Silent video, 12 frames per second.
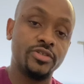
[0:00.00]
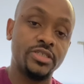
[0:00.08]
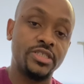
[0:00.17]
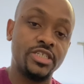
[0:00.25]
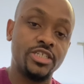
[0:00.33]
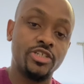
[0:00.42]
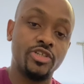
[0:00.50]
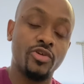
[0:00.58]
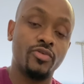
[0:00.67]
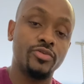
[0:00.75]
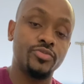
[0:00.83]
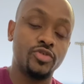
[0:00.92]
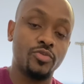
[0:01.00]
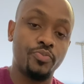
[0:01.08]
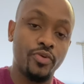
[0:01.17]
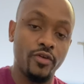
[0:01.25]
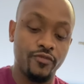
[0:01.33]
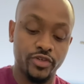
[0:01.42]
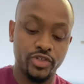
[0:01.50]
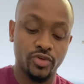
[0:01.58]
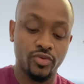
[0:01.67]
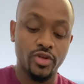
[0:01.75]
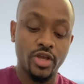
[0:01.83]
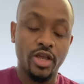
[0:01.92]
digitorum
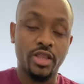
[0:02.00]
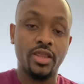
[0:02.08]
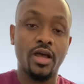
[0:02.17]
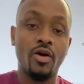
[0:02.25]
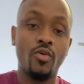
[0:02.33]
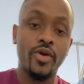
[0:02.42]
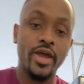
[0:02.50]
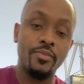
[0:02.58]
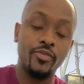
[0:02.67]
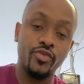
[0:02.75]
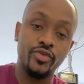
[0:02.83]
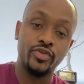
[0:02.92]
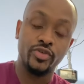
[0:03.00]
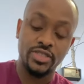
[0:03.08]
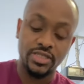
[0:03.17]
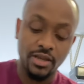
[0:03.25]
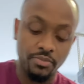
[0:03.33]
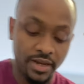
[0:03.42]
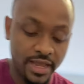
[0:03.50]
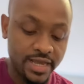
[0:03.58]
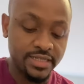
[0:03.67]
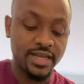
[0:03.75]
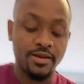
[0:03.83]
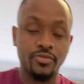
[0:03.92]
superficial. Now where I'm going to
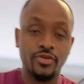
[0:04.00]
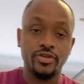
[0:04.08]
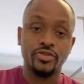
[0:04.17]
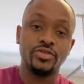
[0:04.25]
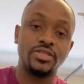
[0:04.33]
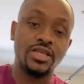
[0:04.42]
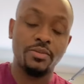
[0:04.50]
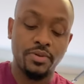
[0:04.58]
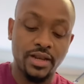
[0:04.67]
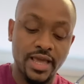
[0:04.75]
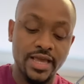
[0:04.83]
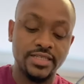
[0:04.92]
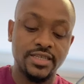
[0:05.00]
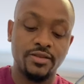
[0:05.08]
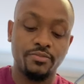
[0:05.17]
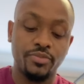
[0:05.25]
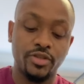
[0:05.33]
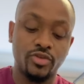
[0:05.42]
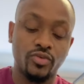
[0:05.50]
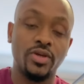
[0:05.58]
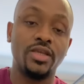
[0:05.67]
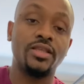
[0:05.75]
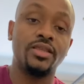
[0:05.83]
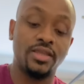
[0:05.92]
stabilize, in
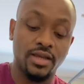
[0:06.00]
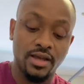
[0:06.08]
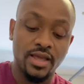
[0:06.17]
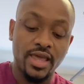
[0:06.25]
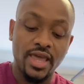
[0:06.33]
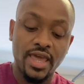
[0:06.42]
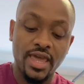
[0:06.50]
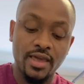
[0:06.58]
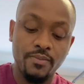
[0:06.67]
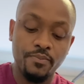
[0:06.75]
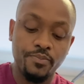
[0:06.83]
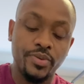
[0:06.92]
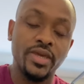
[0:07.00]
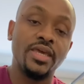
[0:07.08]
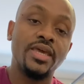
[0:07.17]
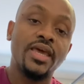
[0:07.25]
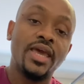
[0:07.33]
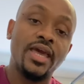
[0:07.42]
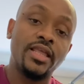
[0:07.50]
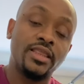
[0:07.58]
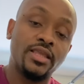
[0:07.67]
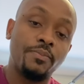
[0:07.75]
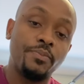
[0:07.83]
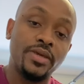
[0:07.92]
between the MP and
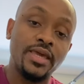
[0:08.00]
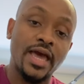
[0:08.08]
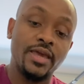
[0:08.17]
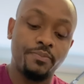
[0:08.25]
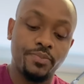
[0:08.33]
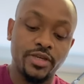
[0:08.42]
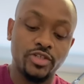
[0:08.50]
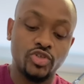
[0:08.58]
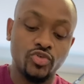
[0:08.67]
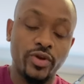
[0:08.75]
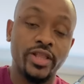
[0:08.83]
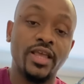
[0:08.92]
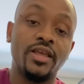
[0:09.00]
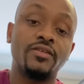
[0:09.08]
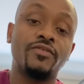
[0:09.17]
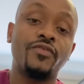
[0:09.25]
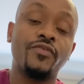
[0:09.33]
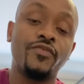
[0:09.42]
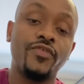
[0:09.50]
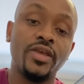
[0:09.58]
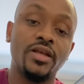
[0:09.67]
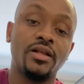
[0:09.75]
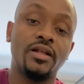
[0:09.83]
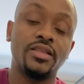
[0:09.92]
the PIP joint and
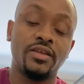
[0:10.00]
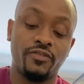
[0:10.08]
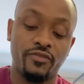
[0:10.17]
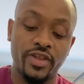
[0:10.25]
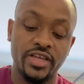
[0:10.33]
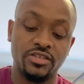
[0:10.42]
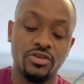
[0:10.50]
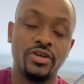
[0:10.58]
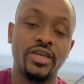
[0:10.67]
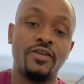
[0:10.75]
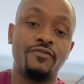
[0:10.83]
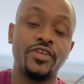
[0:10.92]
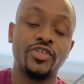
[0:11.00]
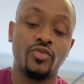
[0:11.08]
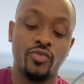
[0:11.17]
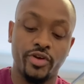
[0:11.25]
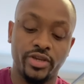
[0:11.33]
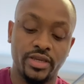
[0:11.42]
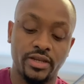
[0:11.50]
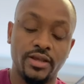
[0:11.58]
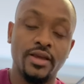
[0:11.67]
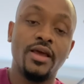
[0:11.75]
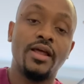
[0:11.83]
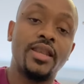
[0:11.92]
feel the flexor if it's working.
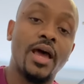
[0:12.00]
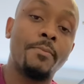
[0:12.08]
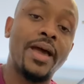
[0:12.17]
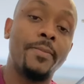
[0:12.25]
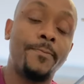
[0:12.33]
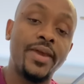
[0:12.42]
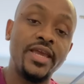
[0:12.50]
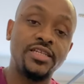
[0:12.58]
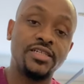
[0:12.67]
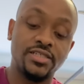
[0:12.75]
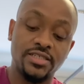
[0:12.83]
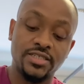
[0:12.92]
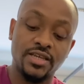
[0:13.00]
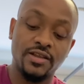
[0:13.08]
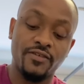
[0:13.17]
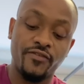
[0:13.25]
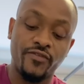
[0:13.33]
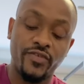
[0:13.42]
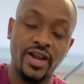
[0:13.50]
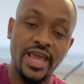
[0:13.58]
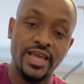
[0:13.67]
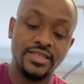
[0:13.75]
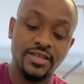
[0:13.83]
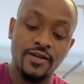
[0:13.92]
Now my patient is gonna
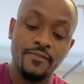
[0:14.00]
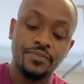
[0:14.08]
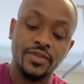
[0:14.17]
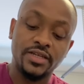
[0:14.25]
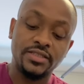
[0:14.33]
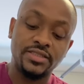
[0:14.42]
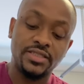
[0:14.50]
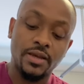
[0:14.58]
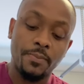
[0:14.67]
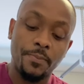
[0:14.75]
flex the